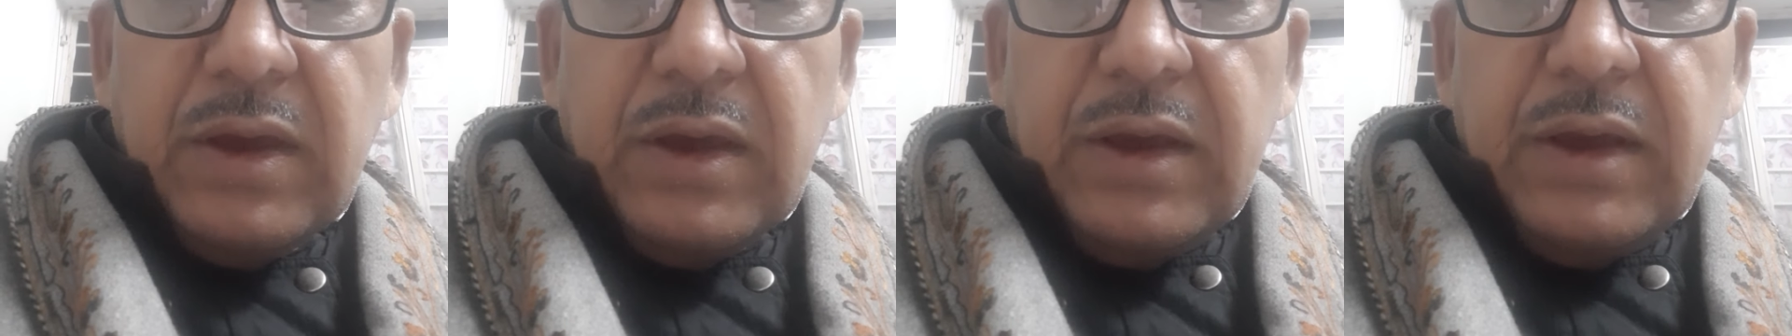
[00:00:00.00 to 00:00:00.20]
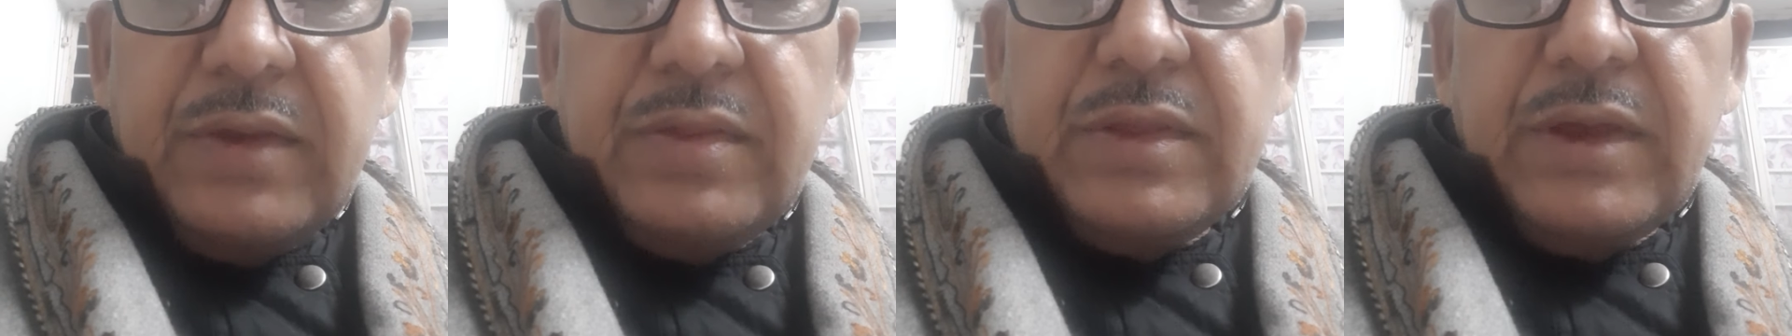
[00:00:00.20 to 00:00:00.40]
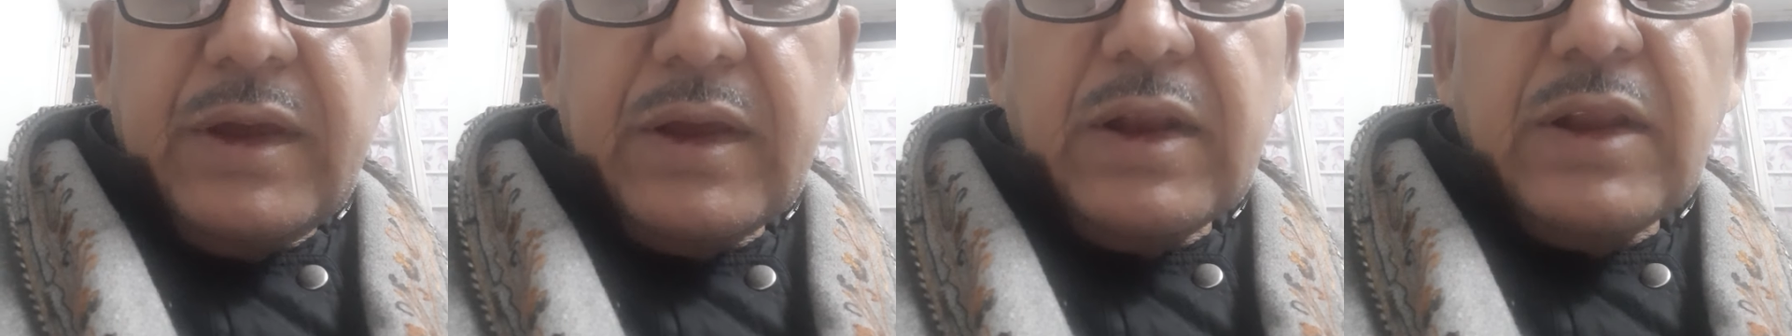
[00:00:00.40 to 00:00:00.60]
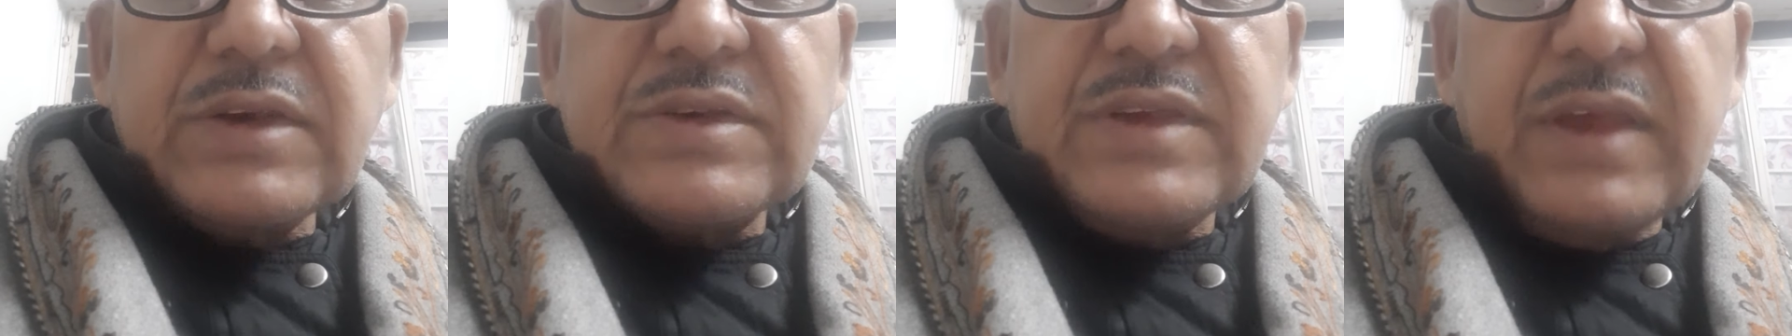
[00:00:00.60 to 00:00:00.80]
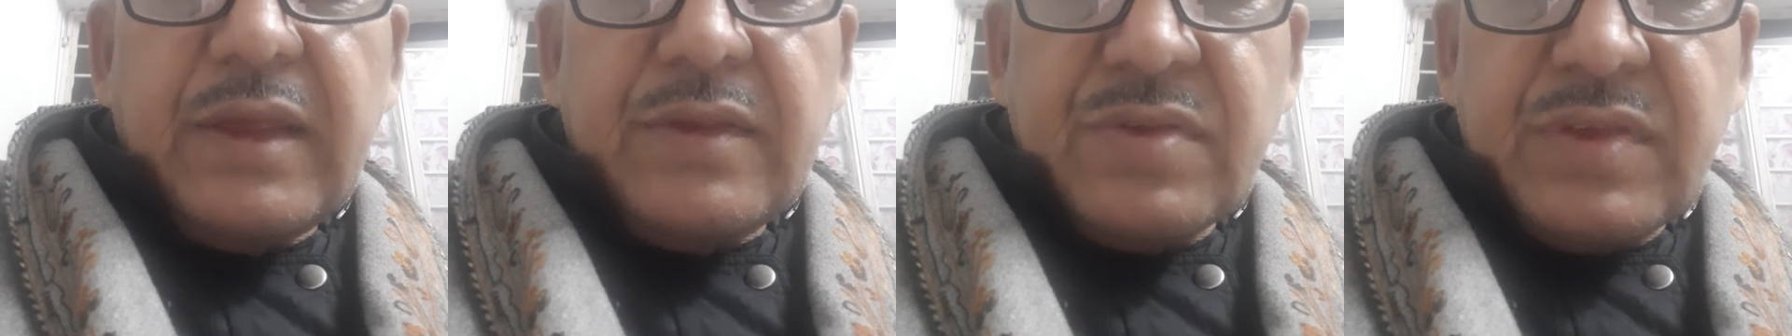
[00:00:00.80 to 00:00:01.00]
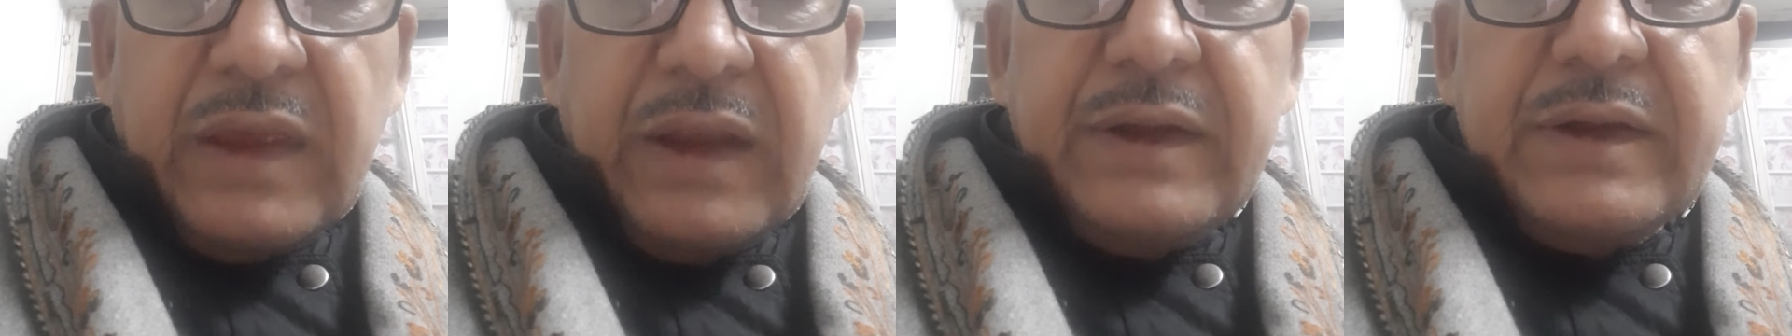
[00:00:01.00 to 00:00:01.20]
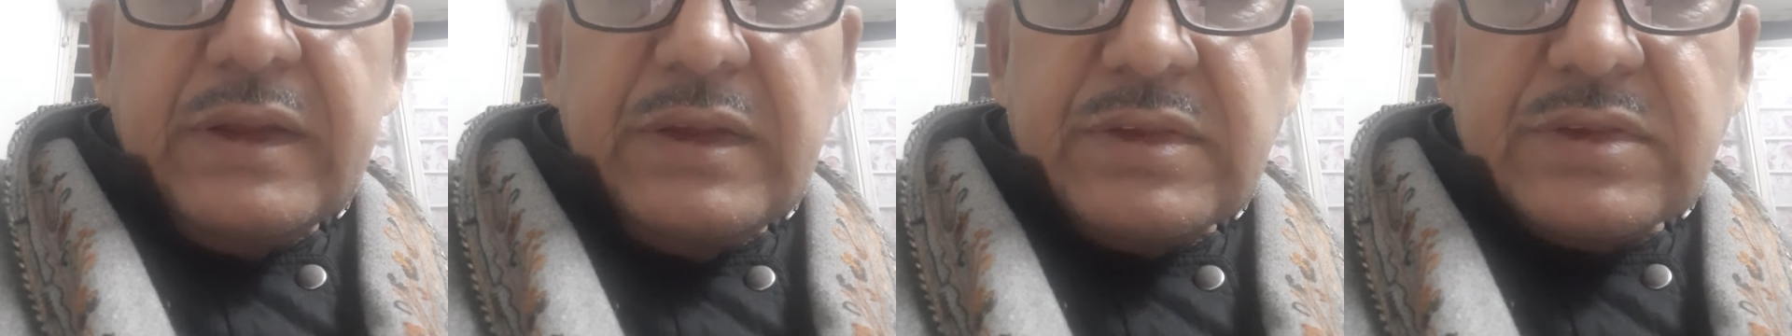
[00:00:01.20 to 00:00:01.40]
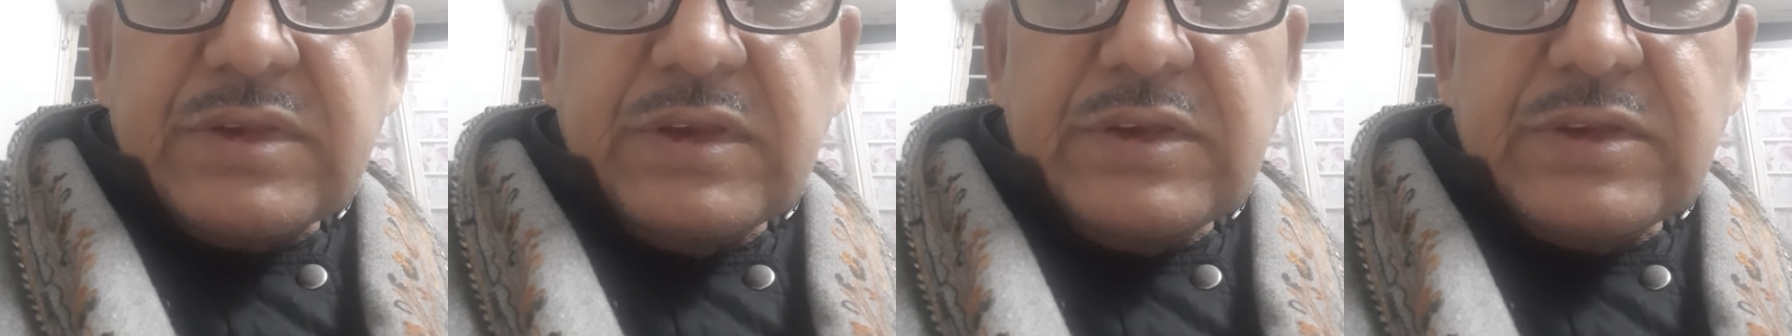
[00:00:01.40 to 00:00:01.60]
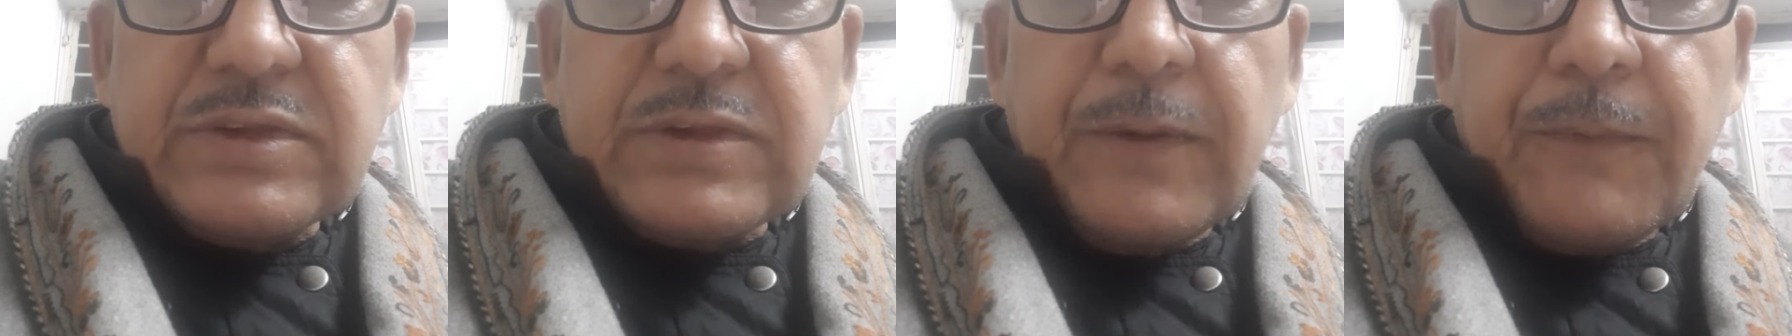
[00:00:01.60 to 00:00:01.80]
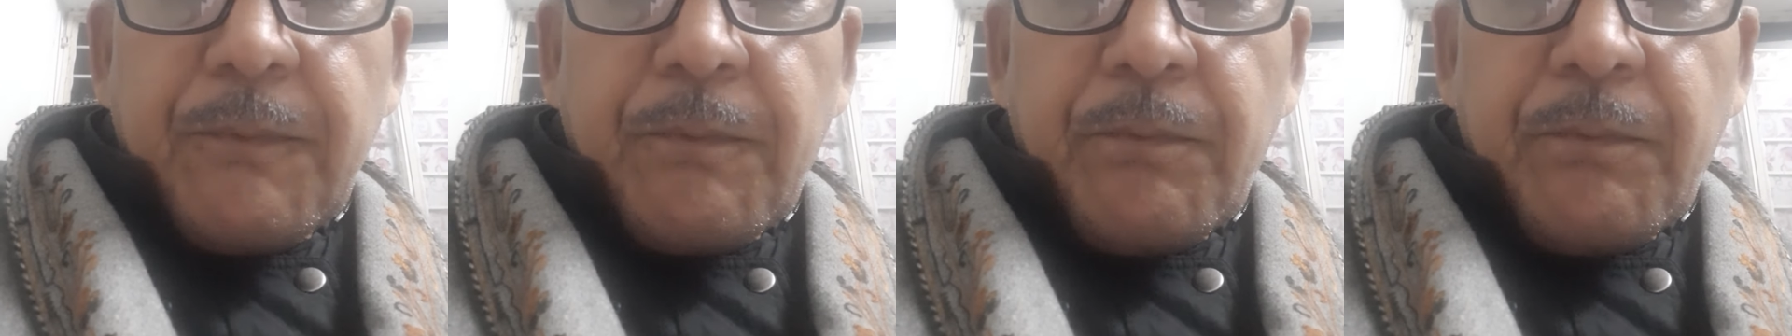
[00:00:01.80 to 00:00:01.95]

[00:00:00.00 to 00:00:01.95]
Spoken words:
in the English sentences?